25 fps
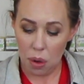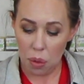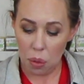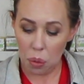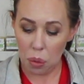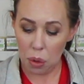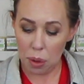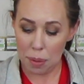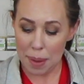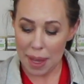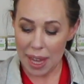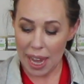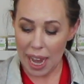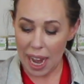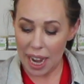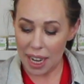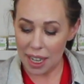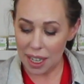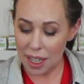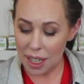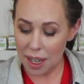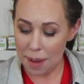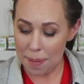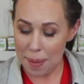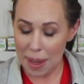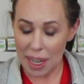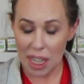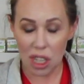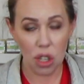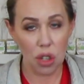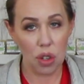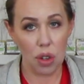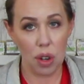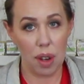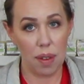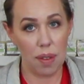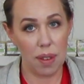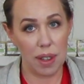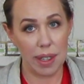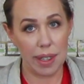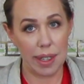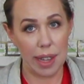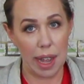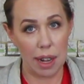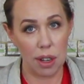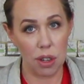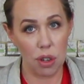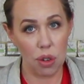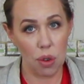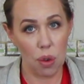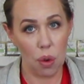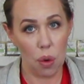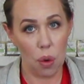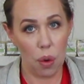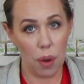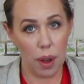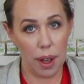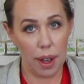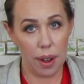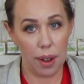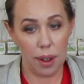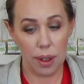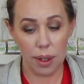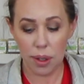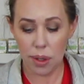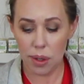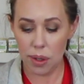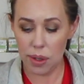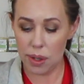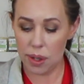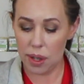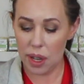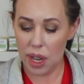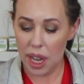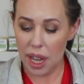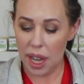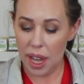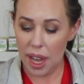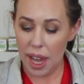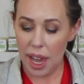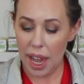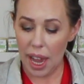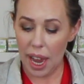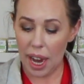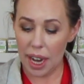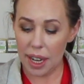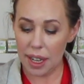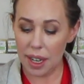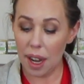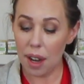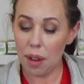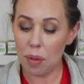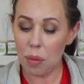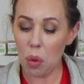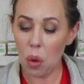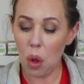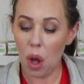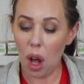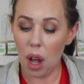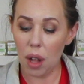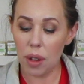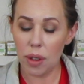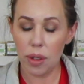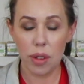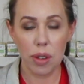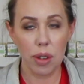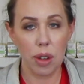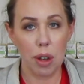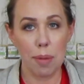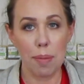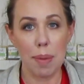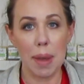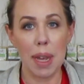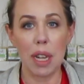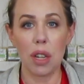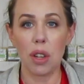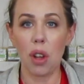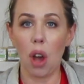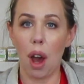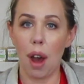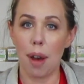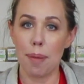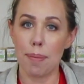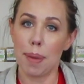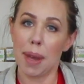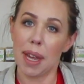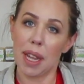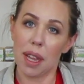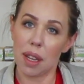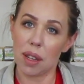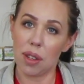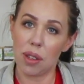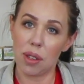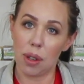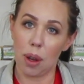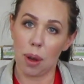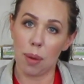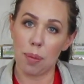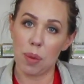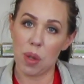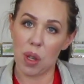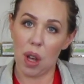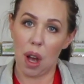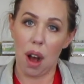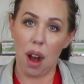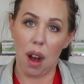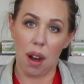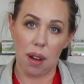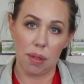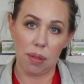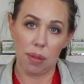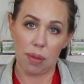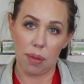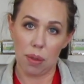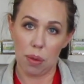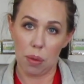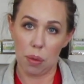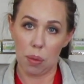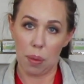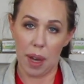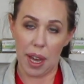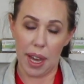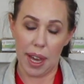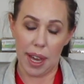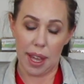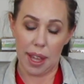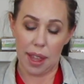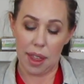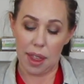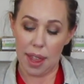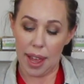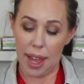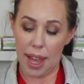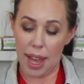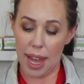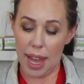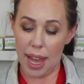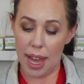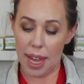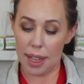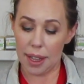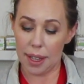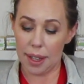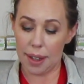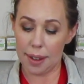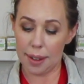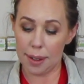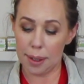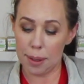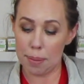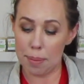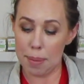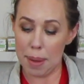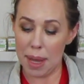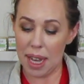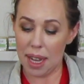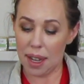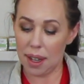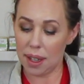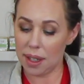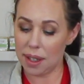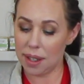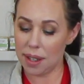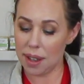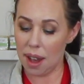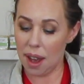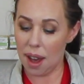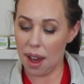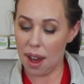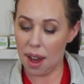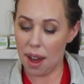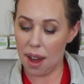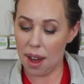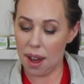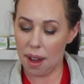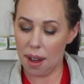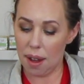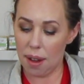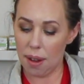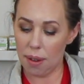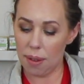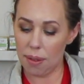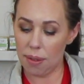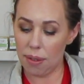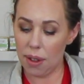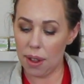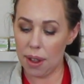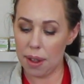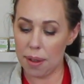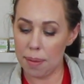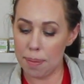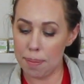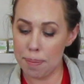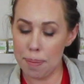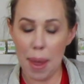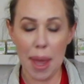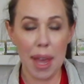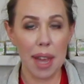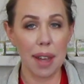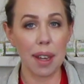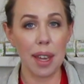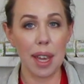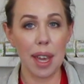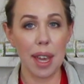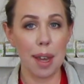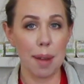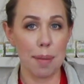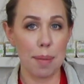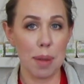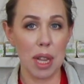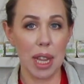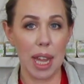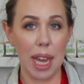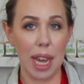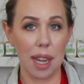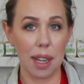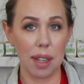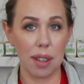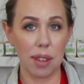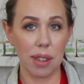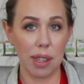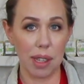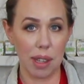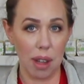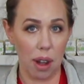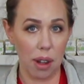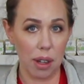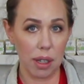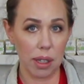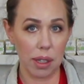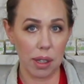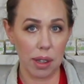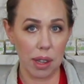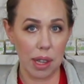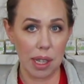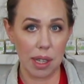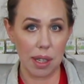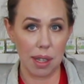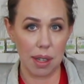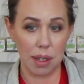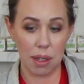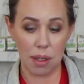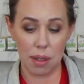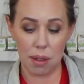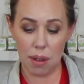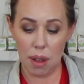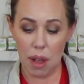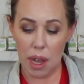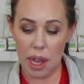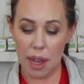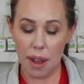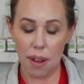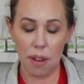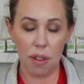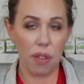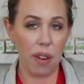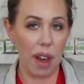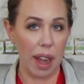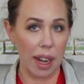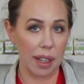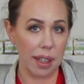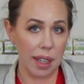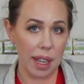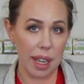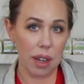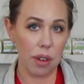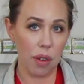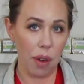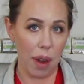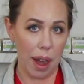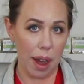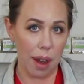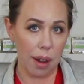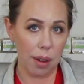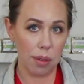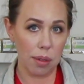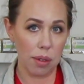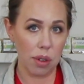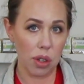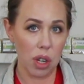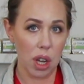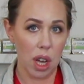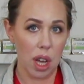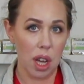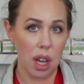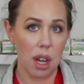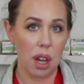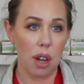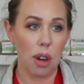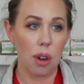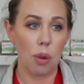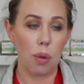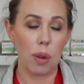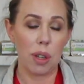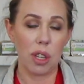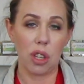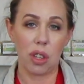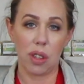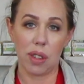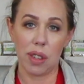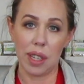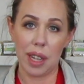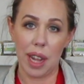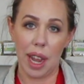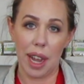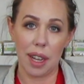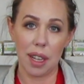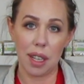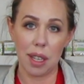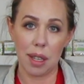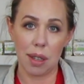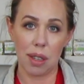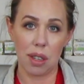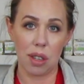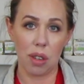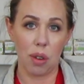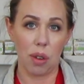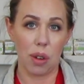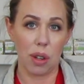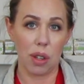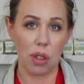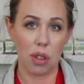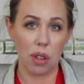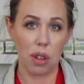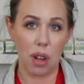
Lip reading: We'll be adding a mixture of essential oils. And then we'll also be topping the soaps off with a little bit of pink Himalayan salt. This is finely ground, which is nice so it's